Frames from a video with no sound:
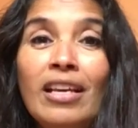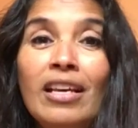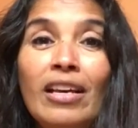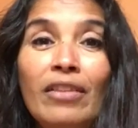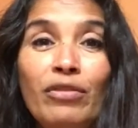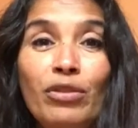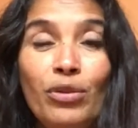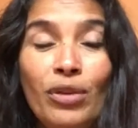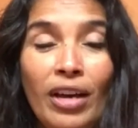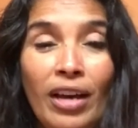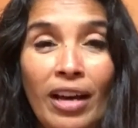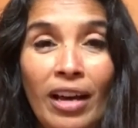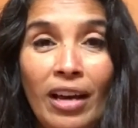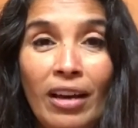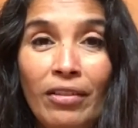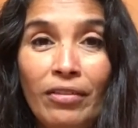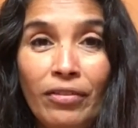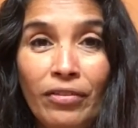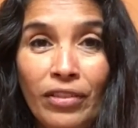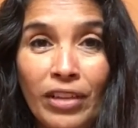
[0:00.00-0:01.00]
if you
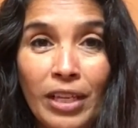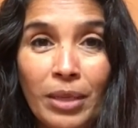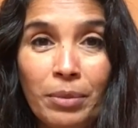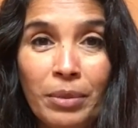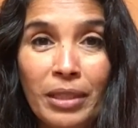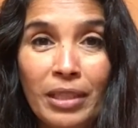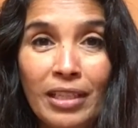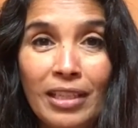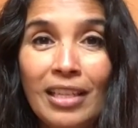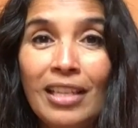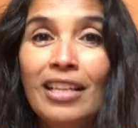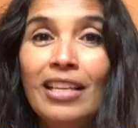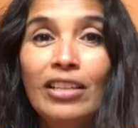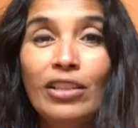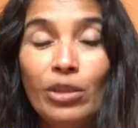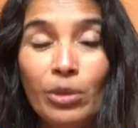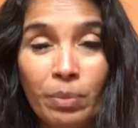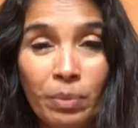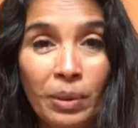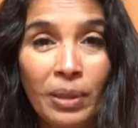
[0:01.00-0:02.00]
have family,
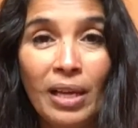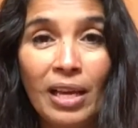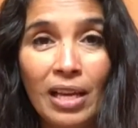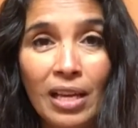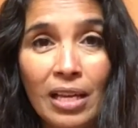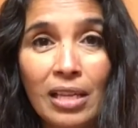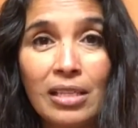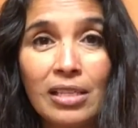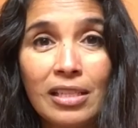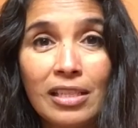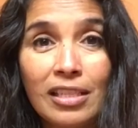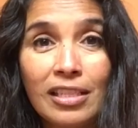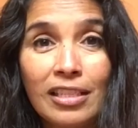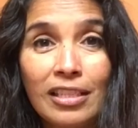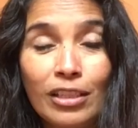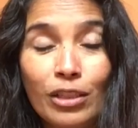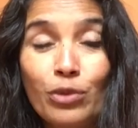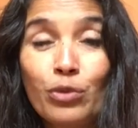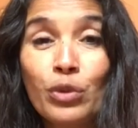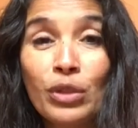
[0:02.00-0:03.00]
you're blessed.
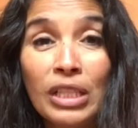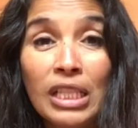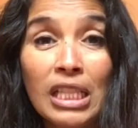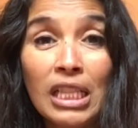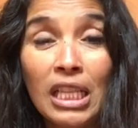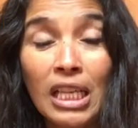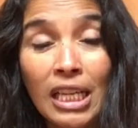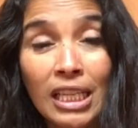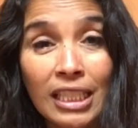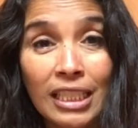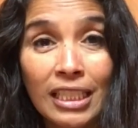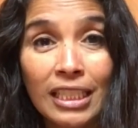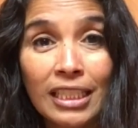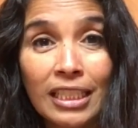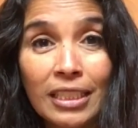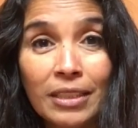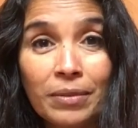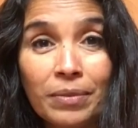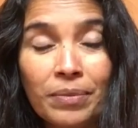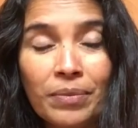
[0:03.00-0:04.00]
You're really
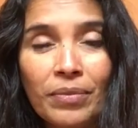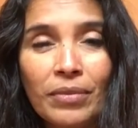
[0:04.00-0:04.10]
lucky.